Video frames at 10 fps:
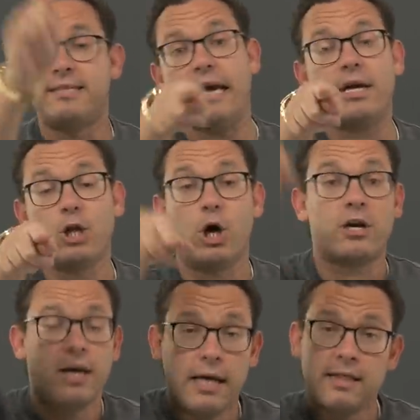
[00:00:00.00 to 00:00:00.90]
Take a
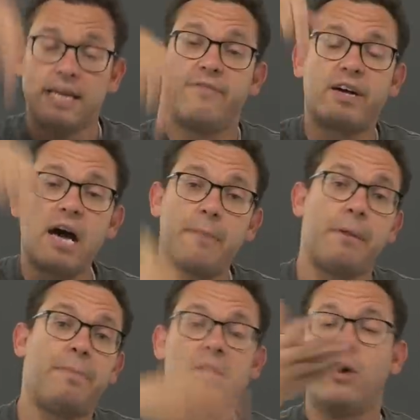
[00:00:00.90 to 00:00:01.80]
look. Leave a
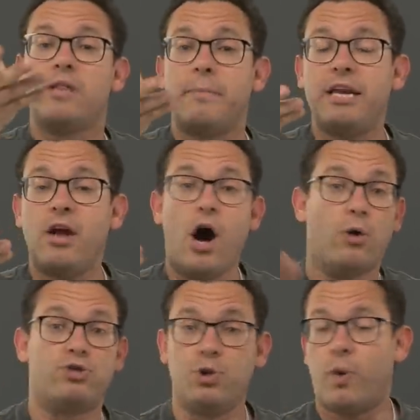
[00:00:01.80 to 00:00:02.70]
comment below. Let me
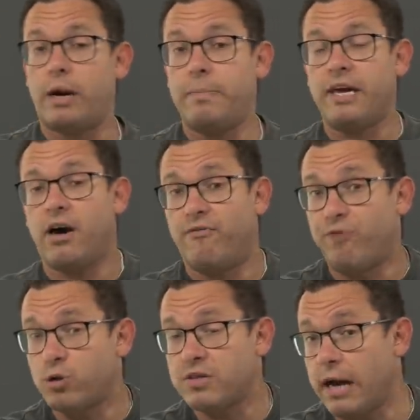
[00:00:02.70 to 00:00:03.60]
know. Do you want to be a
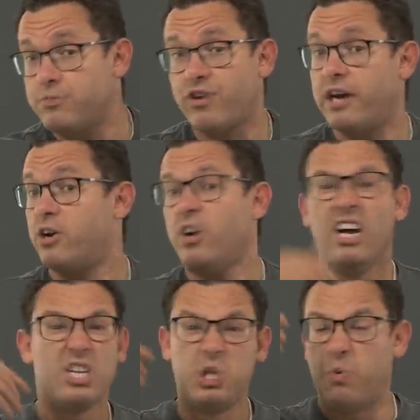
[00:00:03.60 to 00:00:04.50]
full-time trader?
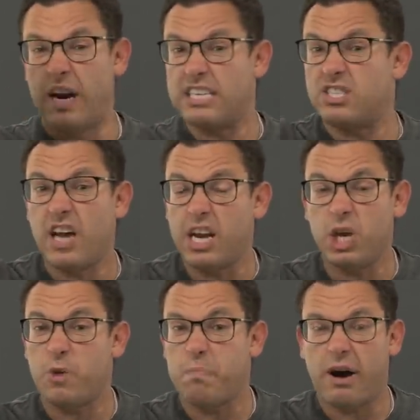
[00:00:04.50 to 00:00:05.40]
Do you want to study
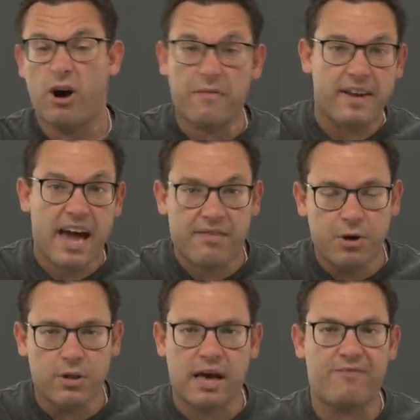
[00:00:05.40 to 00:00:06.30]
your butt off and have
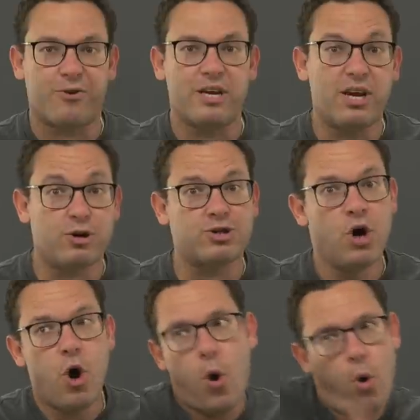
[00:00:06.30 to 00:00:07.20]
no life for years?
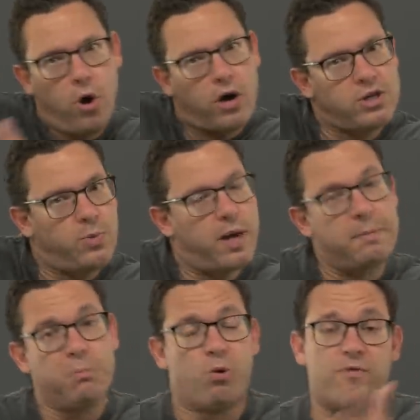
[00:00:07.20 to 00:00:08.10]
Or do you want to
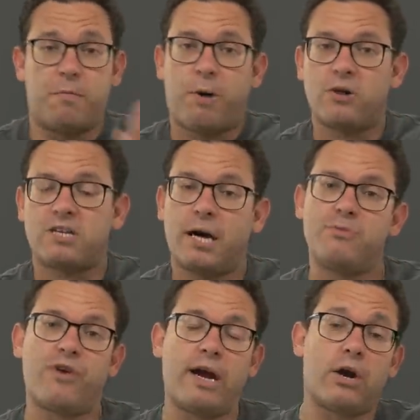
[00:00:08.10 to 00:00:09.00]
be more of a
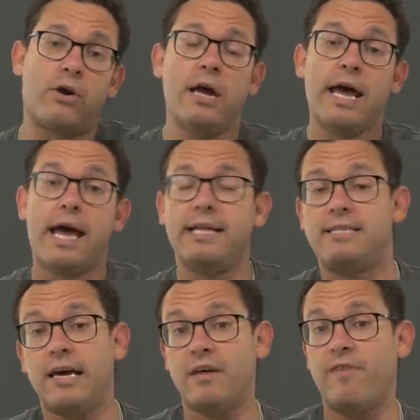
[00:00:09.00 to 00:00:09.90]
part-time trader and
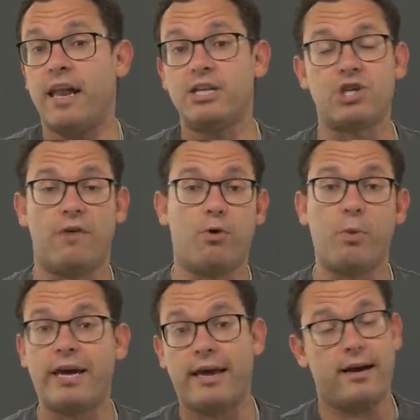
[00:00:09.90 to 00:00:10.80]
take advantage of a
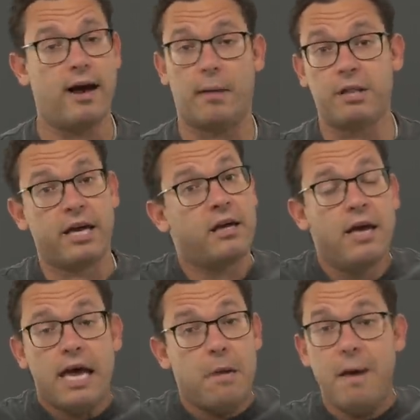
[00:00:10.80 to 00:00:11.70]
weekend anomaly?
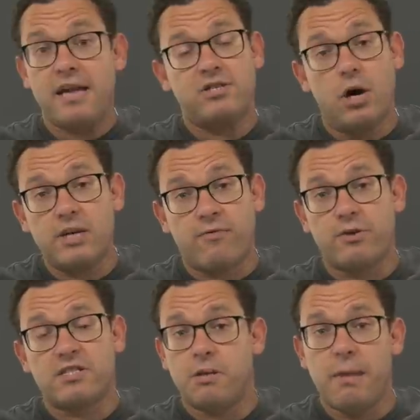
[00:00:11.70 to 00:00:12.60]
It makes no
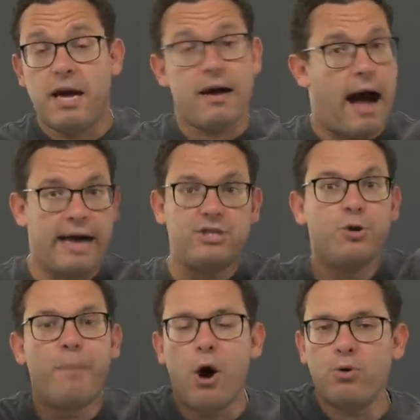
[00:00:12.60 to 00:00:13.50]
difference to me. I
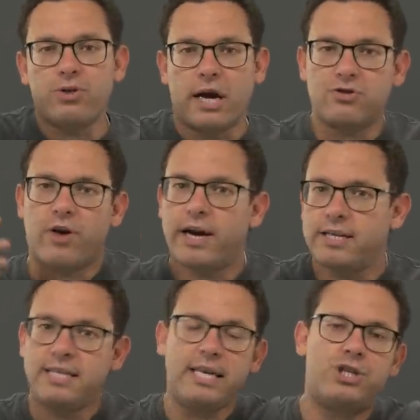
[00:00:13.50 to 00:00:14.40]
do both. I try to
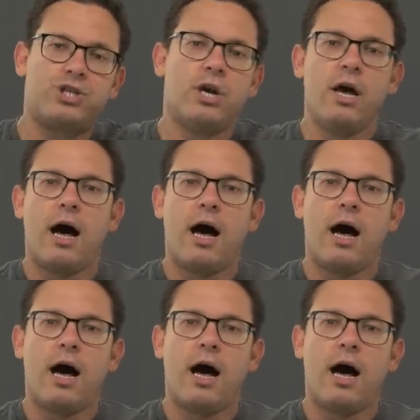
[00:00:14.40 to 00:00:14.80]
teach